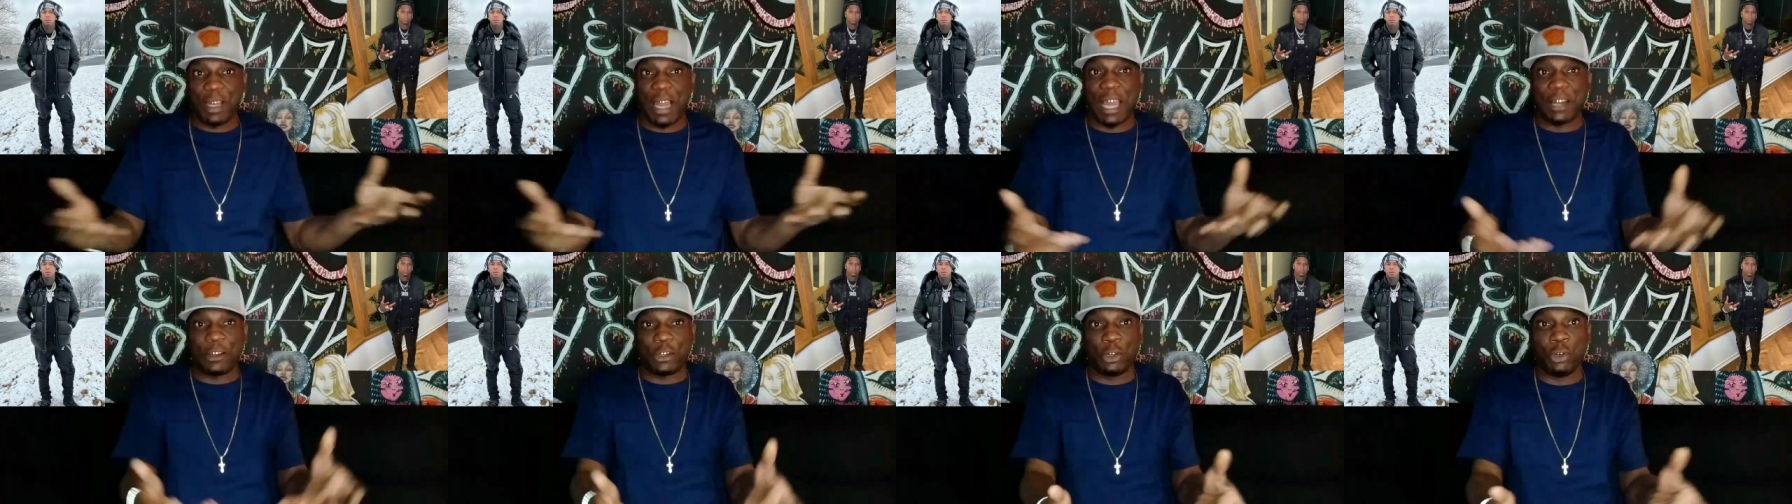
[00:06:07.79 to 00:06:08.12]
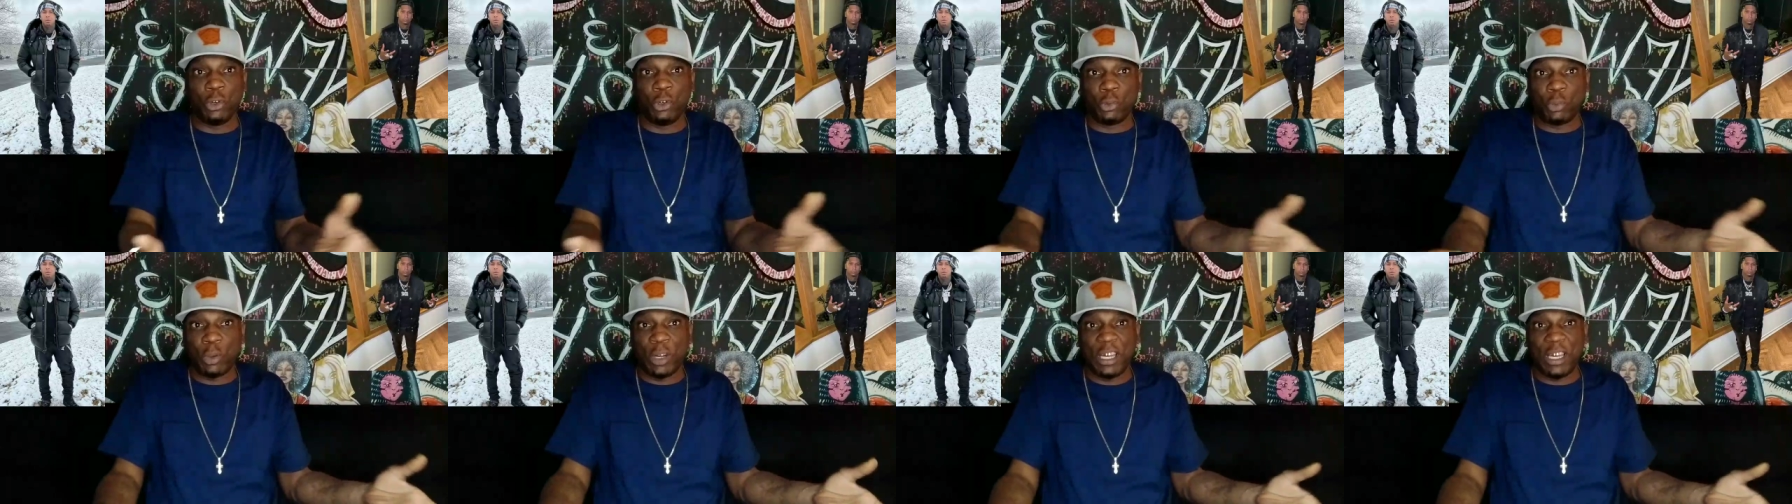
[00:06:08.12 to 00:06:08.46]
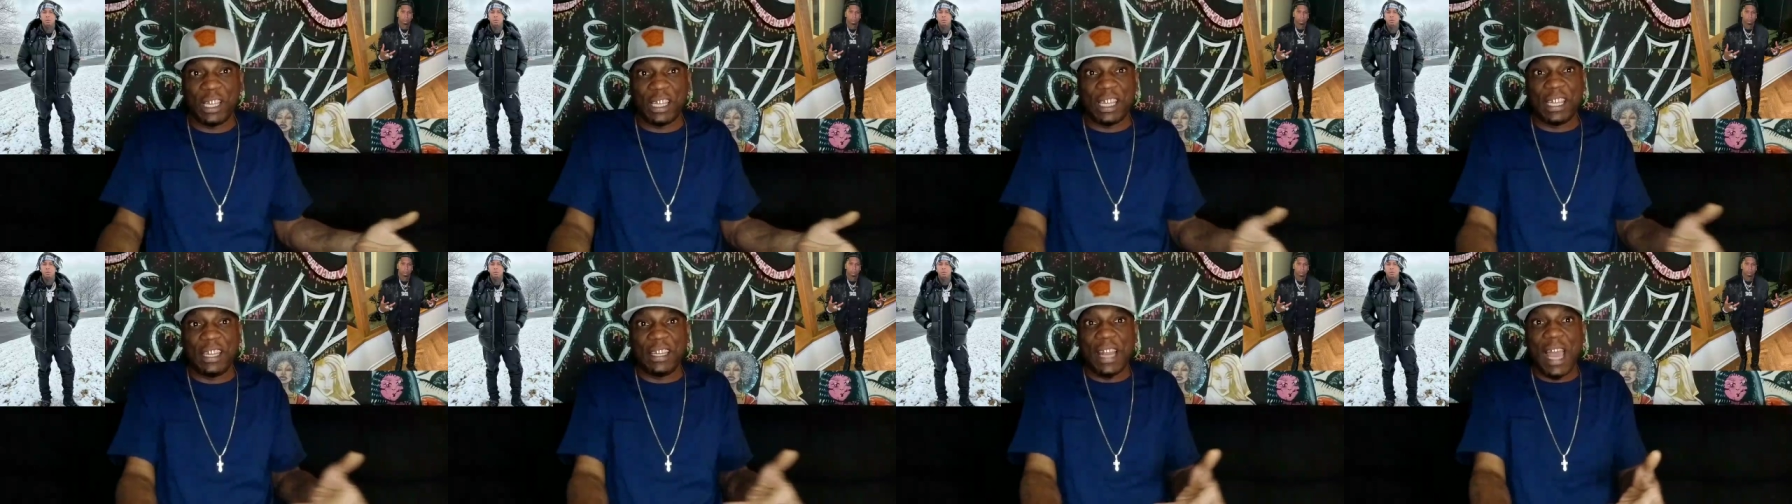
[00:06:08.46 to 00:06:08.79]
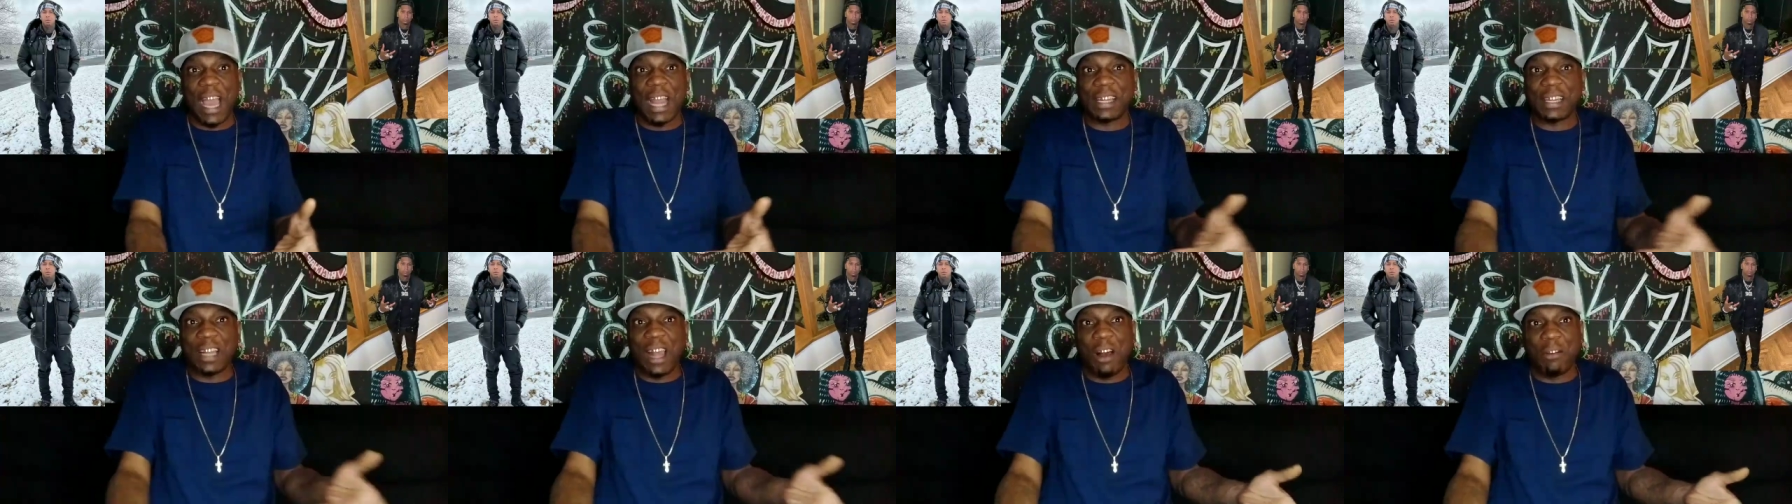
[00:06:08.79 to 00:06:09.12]
Like dudes really getting
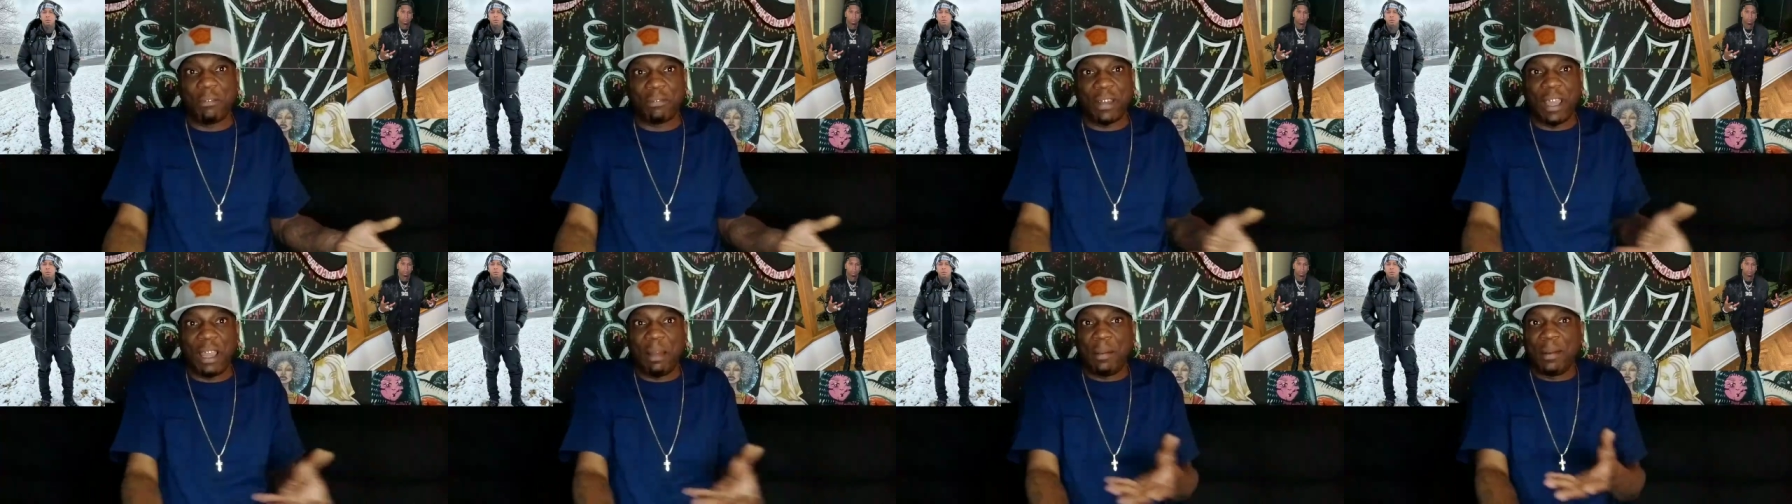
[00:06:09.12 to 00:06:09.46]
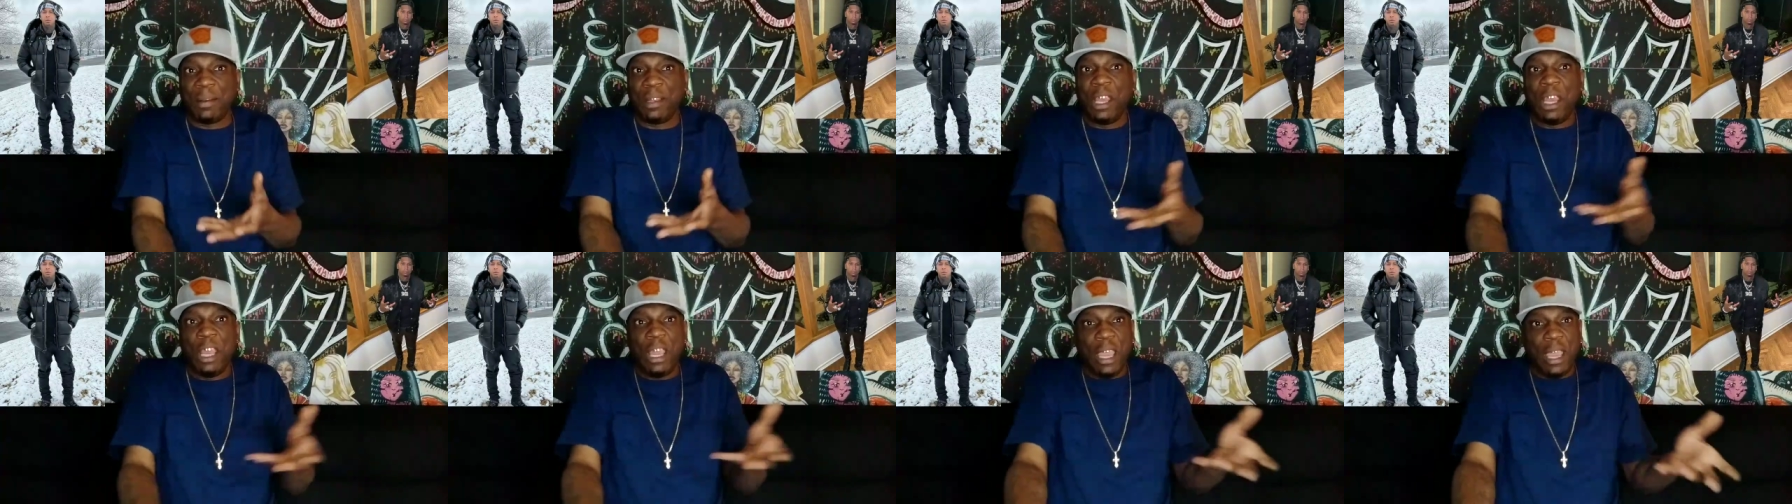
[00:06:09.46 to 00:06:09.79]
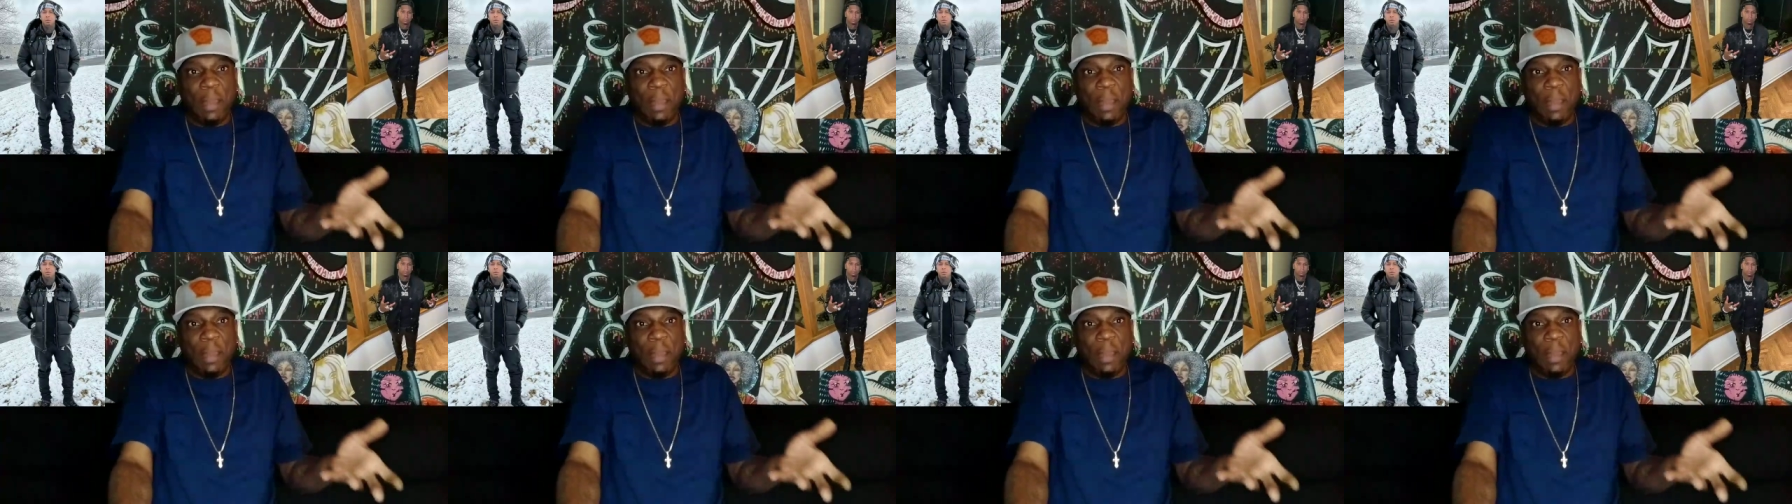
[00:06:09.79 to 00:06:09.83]
knocked out, family,